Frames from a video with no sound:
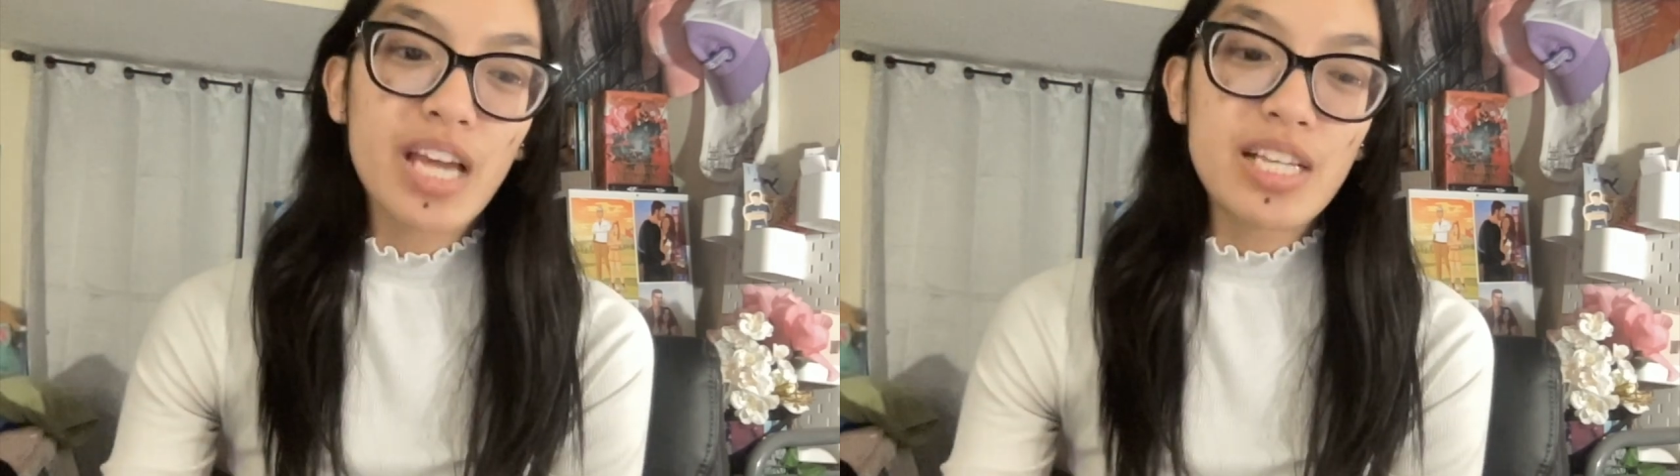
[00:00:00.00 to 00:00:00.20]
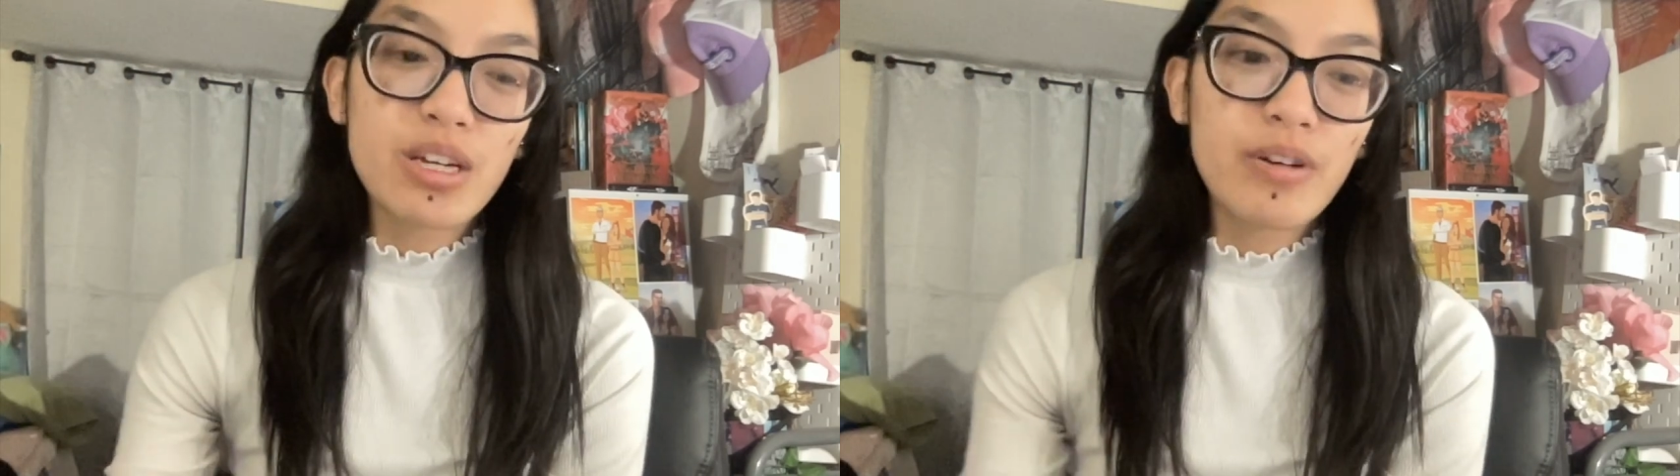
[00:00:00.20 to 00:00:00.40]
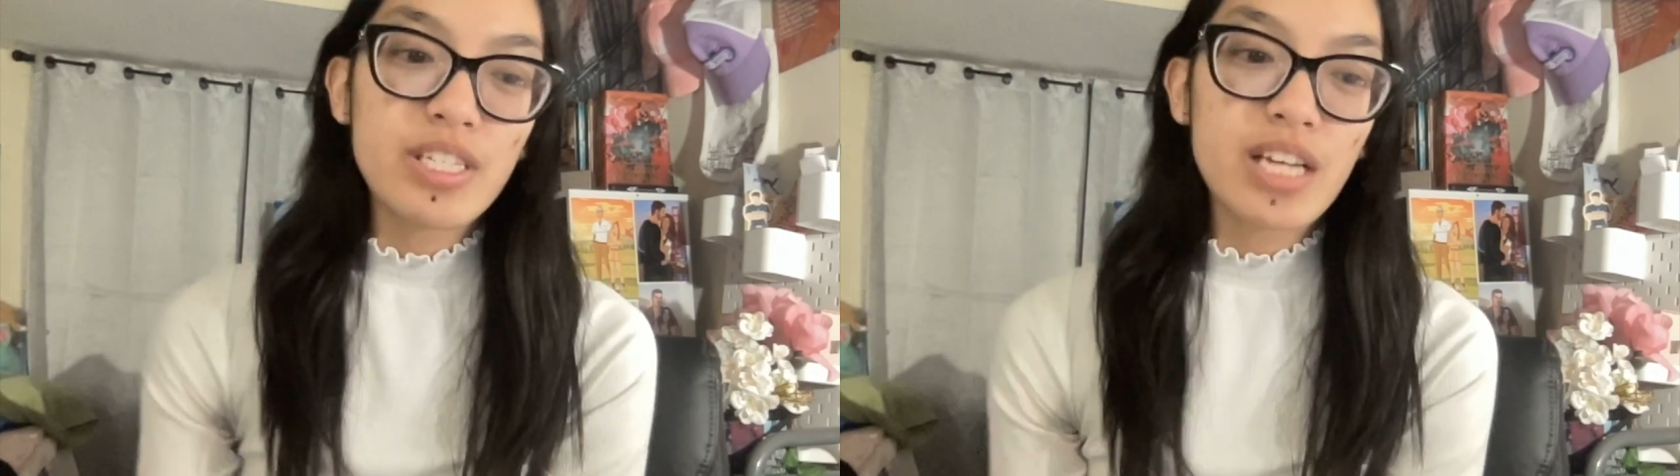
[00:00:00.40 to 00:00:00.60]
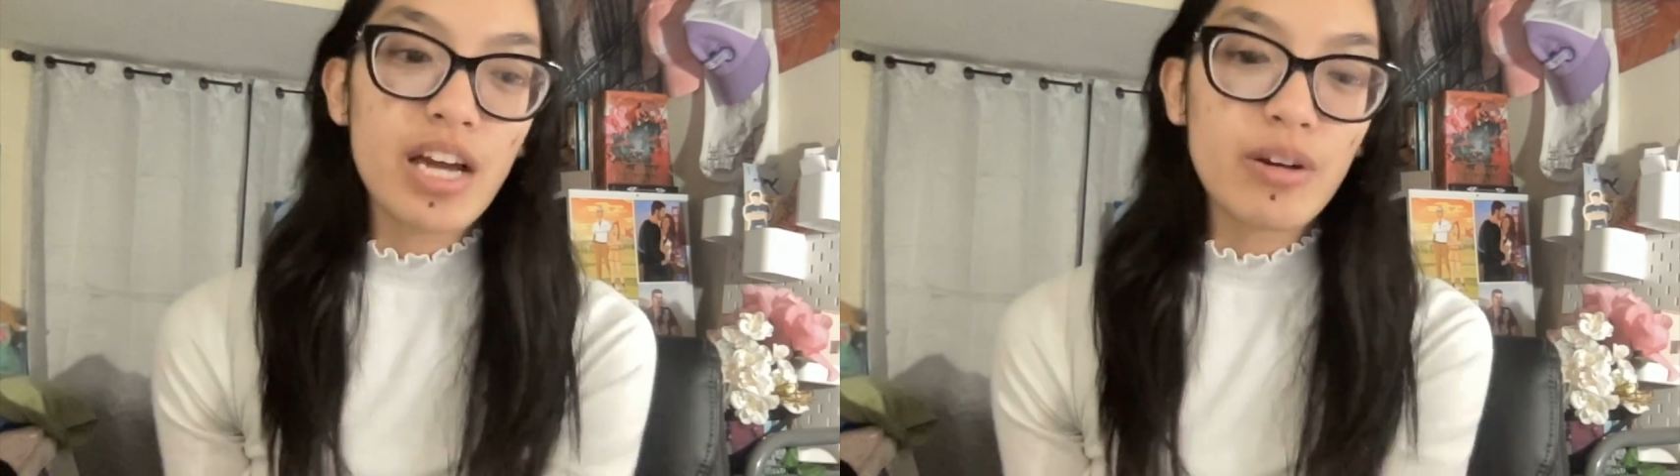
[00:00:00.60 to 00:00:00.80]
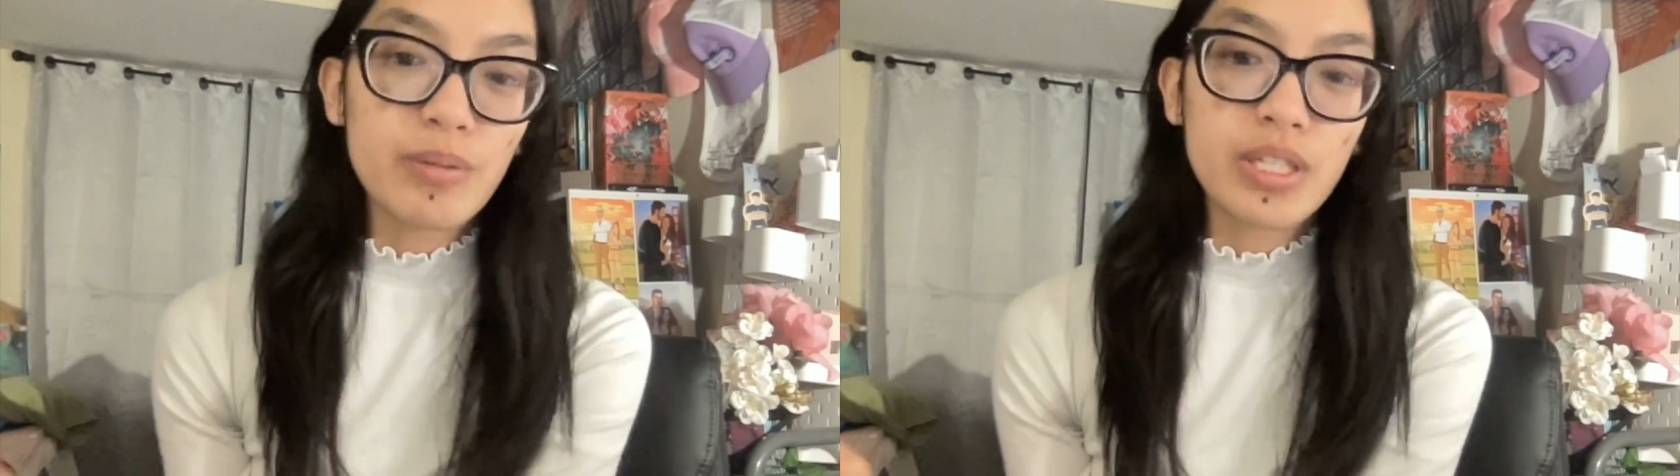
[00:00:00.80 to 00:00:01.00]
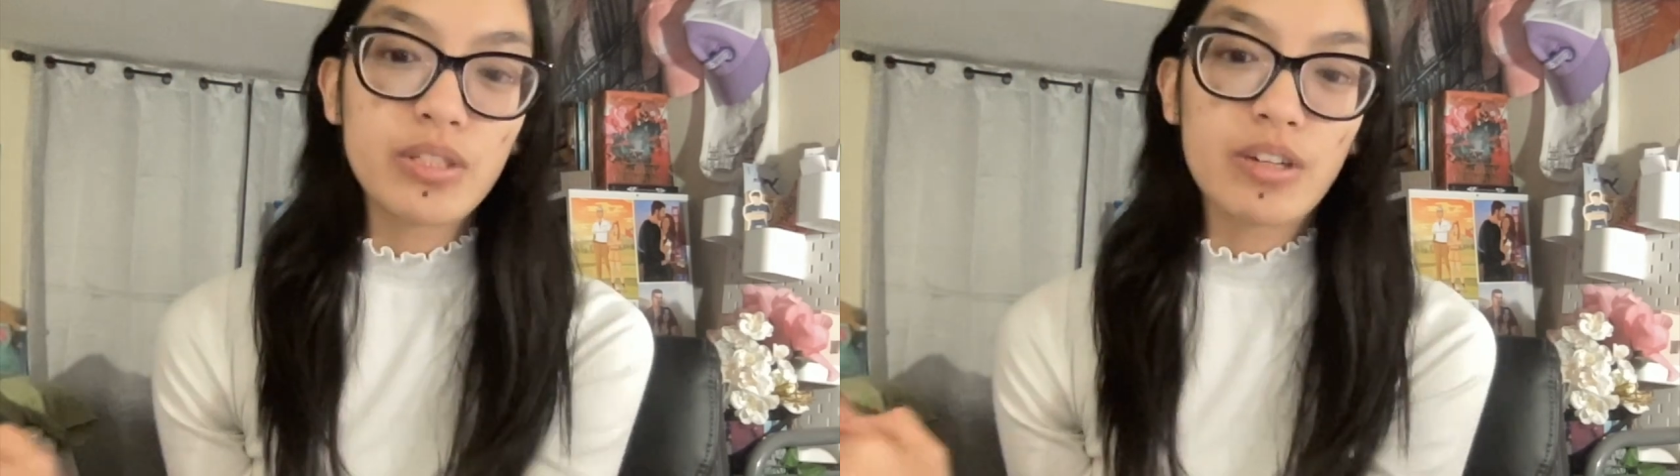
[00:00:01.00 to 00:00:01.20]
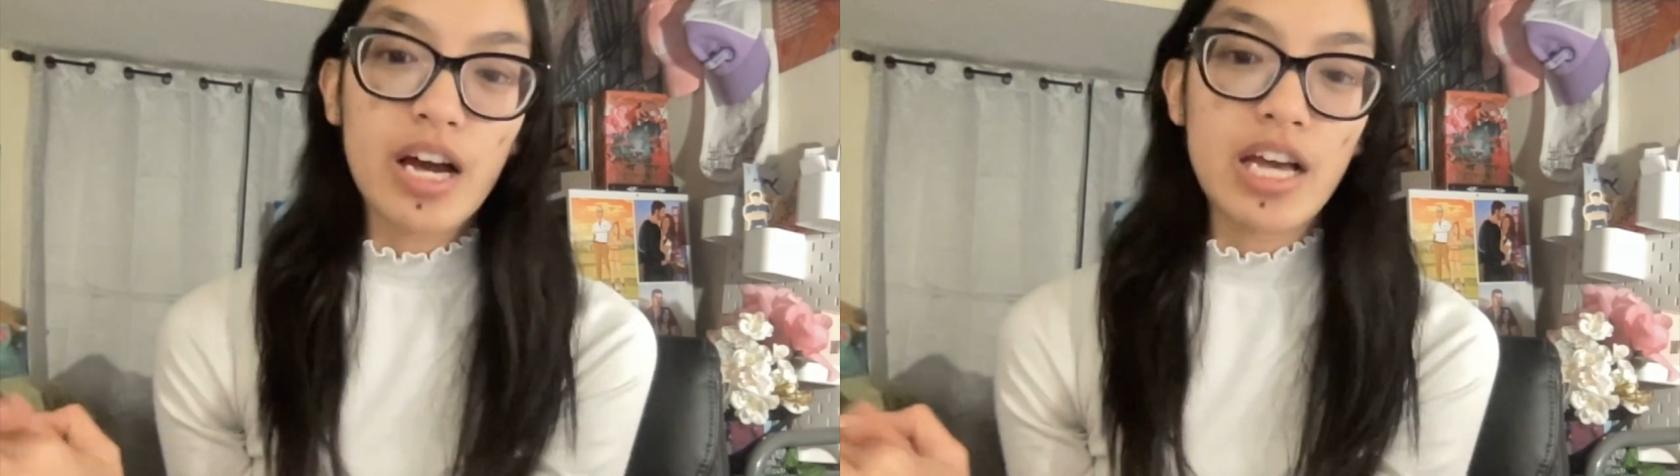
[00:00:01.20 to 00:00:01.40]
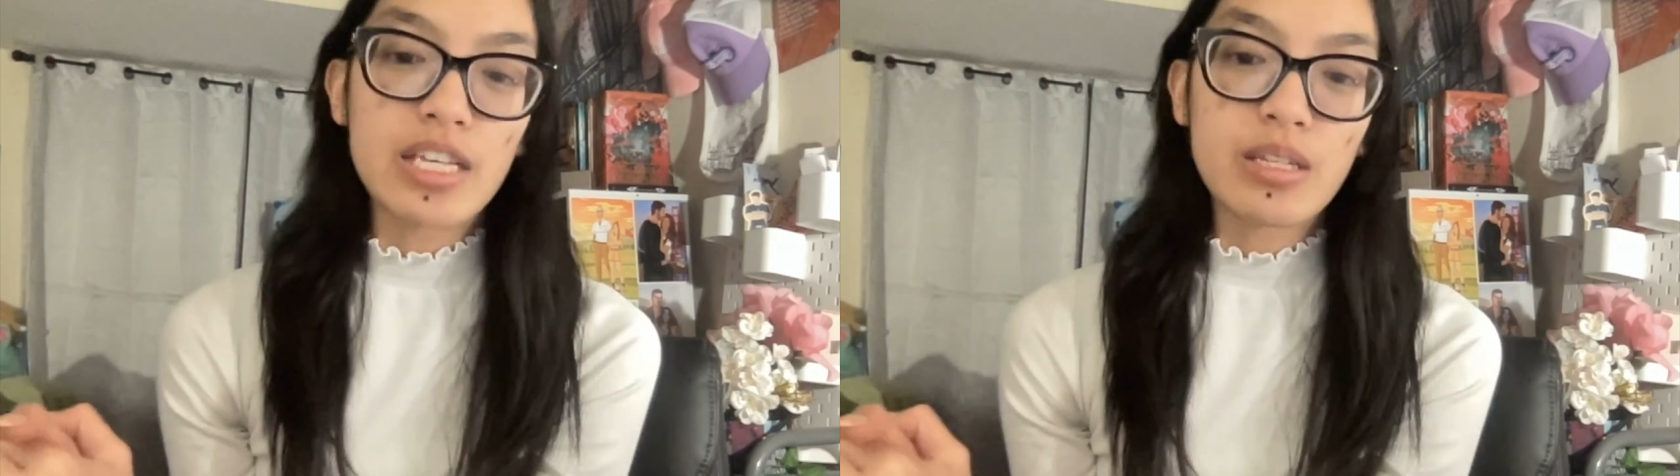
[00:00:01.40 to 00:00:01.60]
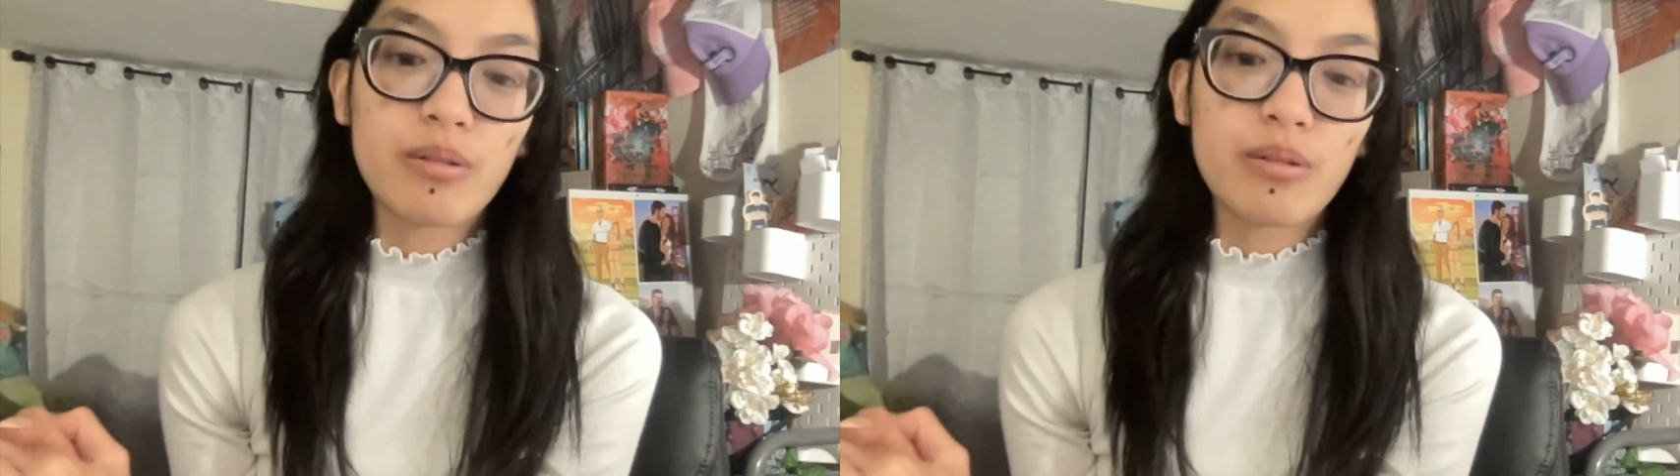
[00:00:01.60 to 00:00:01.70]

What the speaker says: As always, I hope you guys